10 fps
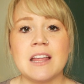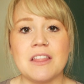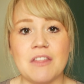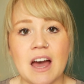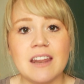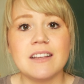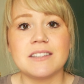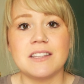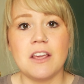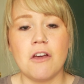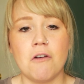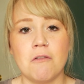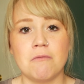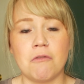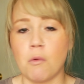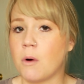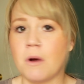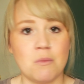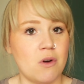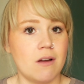that is the
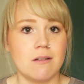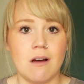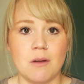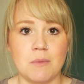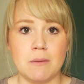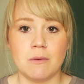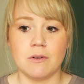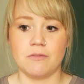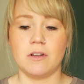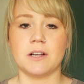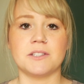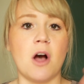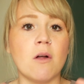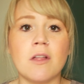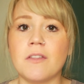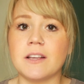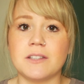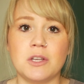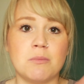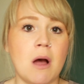411 on baby reflux. All the things
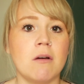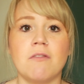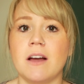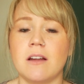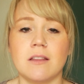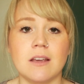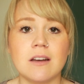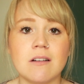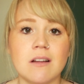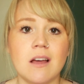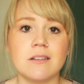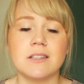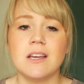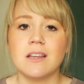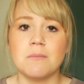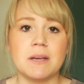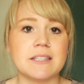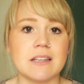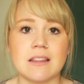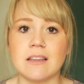that you'd probably find on the internet,
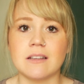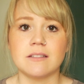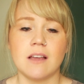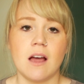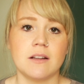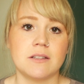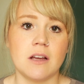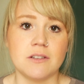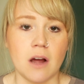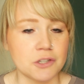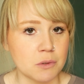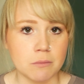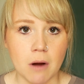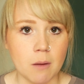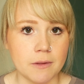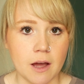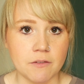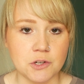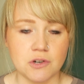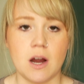basic things that a doctor would probably
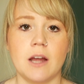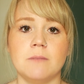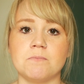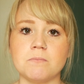have you try.